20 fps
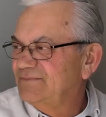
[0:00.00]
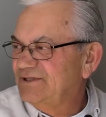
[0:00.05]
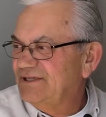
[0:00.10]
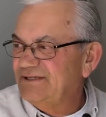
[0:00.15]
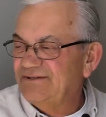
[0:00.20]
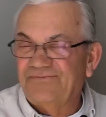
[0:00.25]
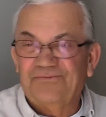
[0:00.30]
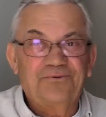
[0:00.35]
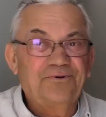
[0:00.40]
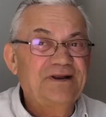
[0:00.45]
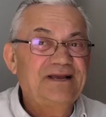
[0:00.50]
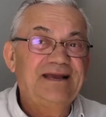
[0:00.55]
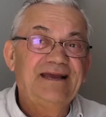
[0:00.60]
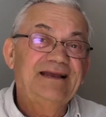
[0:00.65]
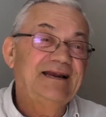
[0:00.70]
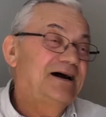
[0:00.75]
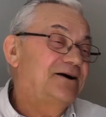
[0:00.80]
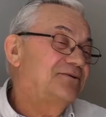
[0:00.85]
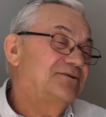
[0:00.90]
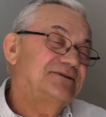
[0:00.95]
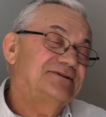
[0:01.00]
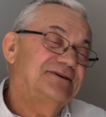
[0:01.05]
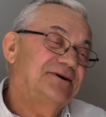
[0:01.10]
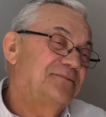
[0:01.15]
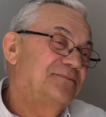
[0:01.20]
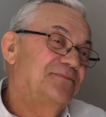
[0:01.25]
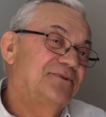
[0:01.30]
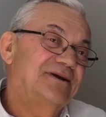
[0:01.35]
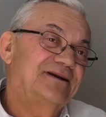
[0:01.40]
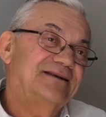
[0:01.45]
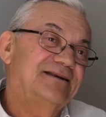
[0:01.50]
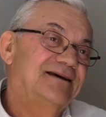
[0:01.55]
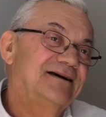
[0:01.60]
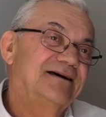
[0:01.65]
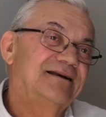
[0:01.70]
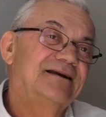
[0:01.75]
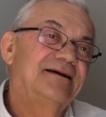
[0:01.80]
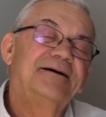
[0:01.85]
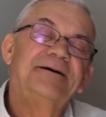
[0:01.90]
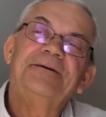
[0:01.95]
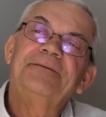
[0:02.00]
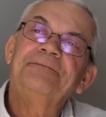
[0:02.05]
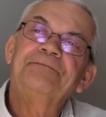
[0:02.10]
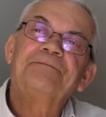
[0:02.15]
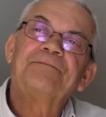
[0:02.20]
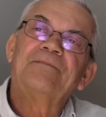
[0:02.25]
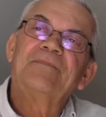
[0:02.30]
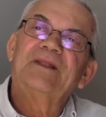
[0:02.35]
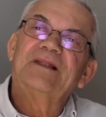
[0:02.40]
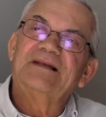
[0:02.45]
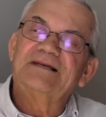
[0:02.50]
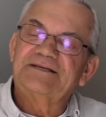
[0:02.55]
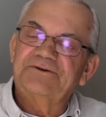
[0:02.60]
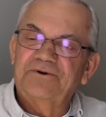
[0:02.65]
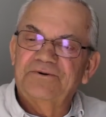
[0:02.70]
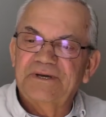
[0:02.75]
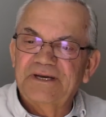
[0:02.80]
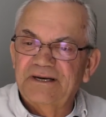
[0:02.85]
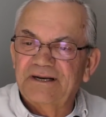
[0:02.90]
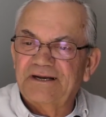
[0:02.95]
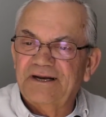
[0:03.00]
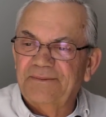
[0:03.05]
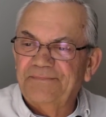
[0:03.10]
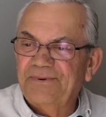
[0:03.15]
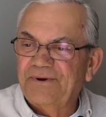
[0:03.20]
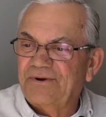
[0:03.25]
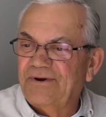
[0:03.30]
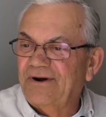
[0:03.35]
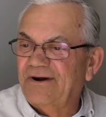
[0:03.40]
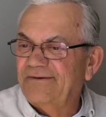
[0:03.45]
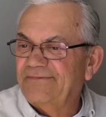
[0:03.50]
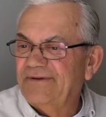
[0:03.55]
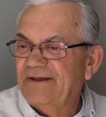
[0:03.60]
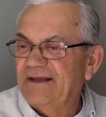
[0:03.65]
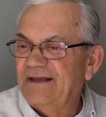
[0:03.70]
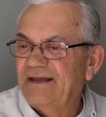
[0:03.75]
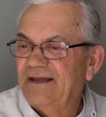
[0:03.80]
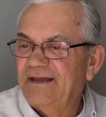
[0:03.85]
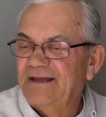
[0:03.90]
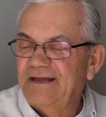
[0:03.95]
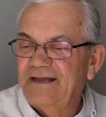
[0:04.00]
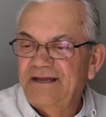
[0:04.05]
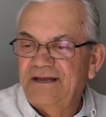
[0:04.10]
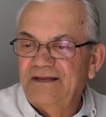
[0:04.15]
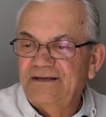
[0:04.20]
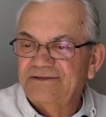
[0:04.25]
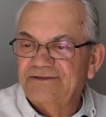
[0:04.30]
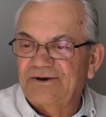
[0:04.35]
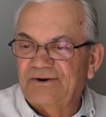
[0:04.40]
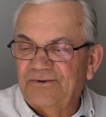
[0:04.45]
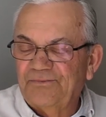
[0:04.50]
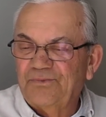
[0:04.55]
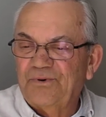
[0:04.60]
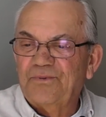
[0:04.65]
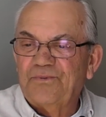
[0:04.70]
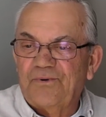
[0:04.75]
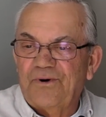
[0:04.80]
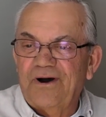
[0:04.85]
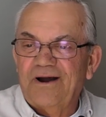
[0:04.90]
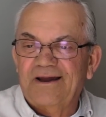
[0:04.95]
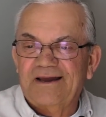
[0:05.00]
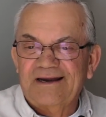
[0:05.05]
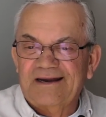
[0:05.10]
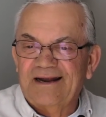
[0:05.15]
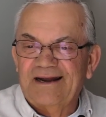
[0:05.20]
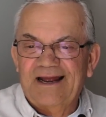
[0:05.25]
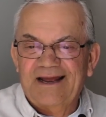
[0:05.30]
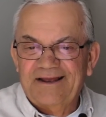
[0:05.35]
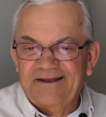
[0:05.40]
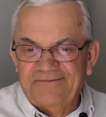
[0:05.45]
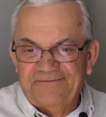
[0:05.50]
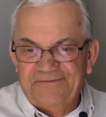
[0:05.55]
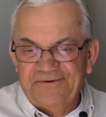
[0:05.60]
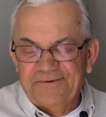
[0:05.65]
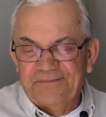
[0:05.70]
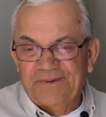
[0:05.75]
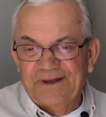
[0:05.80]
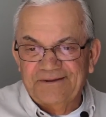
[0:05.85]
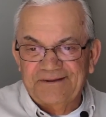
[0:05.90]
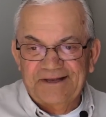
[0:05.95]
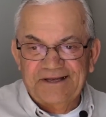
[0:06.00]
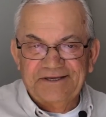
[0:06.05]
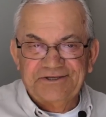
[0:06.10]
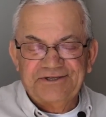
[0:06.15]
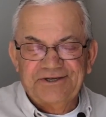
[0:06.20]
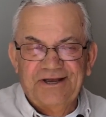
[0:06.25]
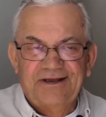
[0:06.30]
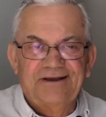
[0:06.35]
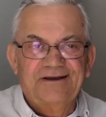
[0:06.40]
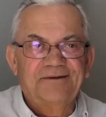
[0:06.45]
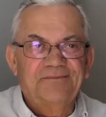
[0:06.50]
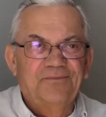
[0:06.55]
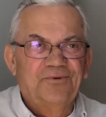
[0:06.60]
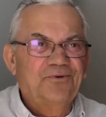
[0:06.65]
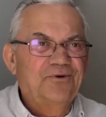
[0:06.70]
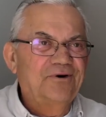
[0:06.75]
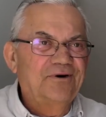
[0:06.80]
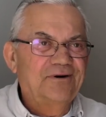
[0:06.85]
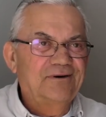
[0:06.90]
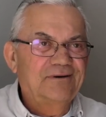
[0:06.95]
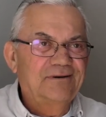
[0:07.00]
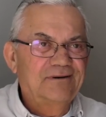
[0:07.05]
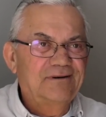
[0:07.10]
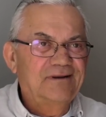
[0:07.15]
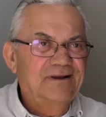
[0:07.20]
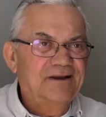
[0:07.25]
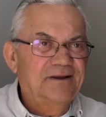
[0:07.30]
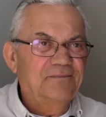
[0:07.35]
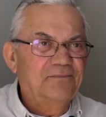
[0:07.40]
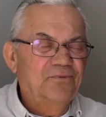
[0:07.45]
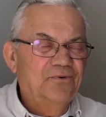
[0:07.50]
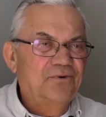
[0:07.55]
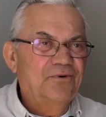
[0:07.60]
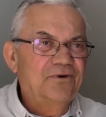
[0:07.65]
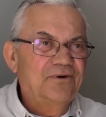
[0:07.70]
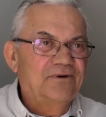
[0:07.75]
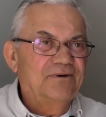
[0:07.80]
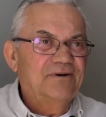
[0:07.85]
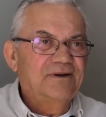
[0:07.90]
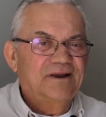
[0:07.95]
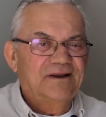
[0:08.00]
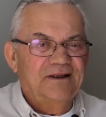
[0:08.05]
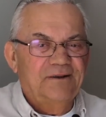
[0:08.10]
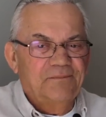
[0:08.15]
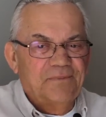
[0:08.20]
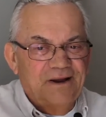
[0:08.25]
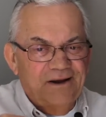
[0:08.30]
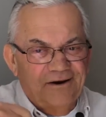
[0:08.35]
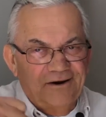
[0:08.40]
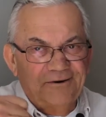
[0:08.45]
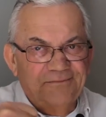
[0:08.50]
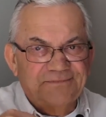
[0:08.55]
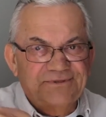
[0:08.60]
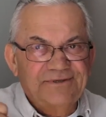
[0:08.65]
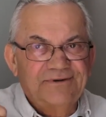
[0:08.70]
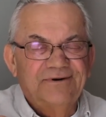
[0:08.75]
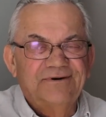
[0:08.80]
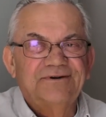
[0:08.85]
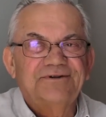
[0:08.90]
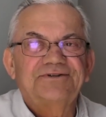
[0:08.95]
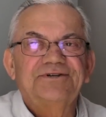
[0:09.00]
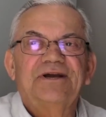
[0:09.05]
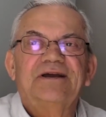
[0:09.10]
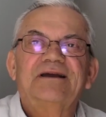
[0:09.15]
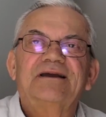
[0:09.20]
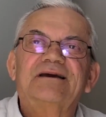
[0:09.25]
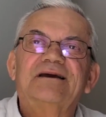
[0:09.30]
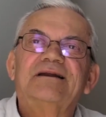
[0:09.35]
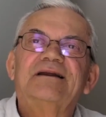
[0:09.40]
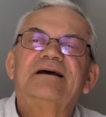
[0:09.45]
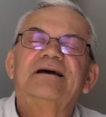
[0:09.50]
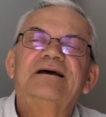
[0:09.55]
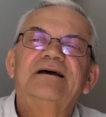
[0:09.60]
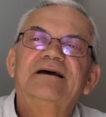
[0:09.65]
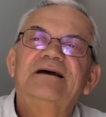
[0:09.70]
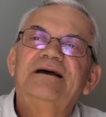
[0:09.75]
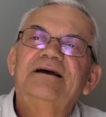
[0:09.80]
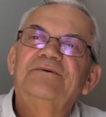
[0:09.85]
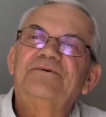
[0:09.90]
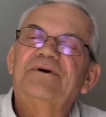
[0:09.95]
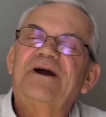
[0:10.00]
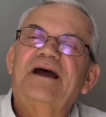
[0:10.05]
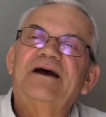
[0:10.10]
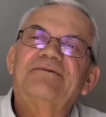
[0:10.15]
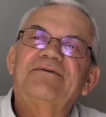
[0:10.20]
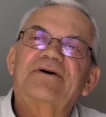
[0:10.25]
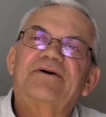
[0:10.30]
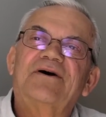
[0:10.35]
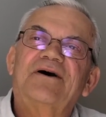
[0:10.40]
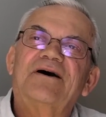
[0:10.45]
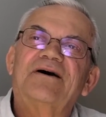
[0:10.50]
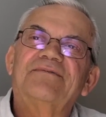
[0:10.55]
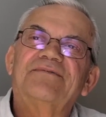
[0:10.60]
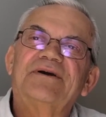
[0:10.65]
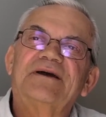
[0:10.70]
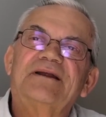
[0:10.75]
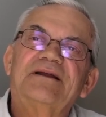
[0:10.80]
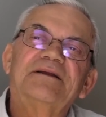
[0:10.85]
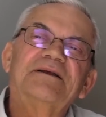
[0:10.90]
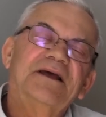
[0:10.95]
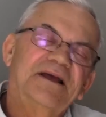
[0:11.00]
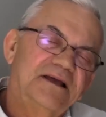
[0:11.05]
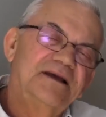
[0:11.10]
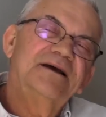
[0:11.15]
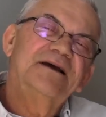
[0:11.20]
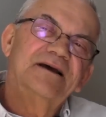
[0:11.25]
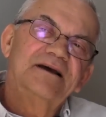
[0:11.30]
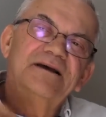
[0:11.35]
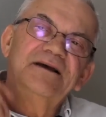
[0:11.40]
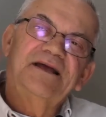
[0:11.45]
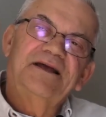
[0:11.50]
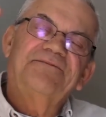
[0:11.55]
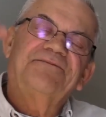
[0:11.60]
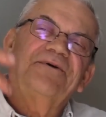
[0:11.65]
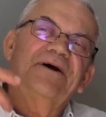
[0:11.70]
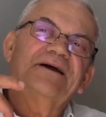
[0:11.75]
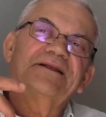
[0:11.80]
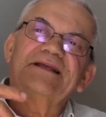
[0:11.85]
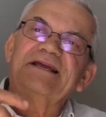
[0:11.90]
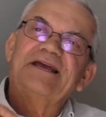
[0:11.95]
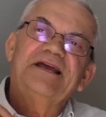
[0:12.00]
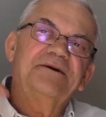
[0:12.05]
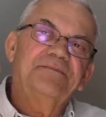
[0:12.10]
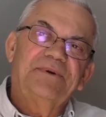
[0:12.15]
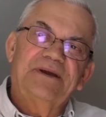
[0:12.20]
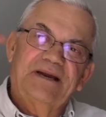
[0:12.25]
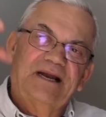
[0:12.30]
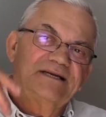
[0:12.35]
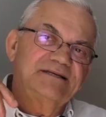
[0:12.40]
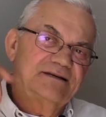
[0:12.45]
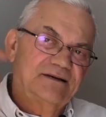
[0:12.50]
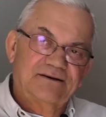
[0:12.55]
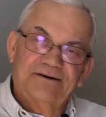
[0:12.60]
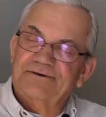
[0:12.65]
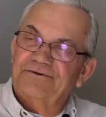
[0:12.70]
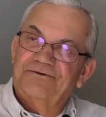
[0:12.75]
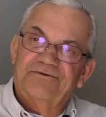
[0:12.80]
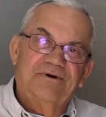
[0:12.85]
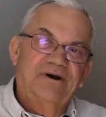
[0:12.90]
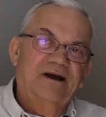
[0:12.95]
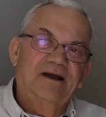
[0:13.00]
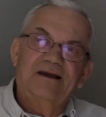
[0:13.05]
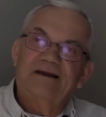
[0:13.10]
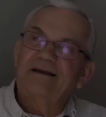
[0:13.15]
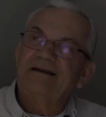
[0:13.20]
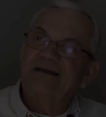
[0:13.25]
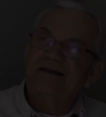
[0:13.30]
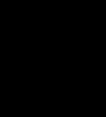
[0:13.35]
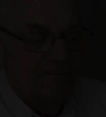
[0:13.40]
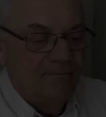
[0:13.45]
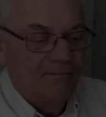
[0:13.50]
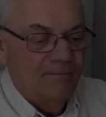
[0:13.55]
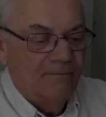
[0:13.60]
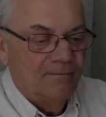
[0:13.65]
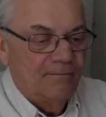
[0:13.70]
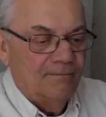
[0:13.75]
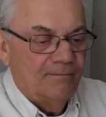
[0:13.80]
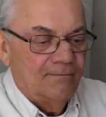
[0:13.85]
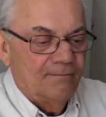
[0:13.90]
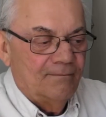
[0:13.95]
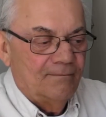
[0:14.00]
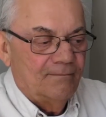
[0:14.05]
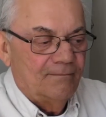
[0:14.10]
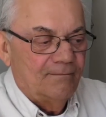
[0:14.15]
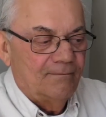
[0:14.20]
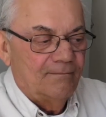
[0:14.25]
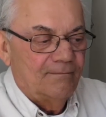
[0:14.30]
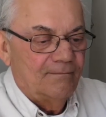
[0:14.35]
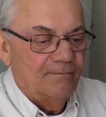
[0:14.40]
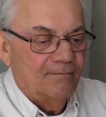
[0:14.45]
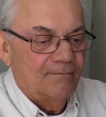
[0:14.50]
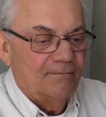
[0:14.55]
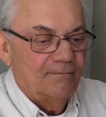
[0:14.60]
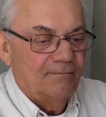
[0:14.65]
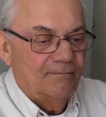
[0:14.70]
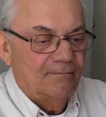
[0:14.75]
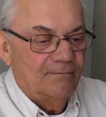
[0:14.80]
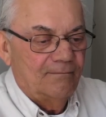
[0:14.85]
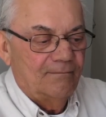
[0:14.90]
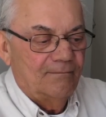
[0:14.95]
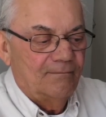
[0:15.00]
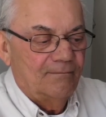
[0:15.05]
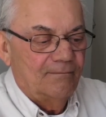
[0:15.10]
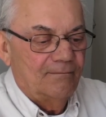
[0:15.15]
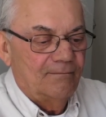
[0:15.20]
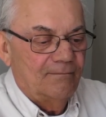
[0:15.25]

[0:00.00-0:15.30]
geez, 48 hours, something like that. Let's go get a cup of coffee. So we're walking, and I can feel my leg shaking more and more, and then my arms started shaking. We're having coffee, and it finally hit me, and I started crying. So during the fire,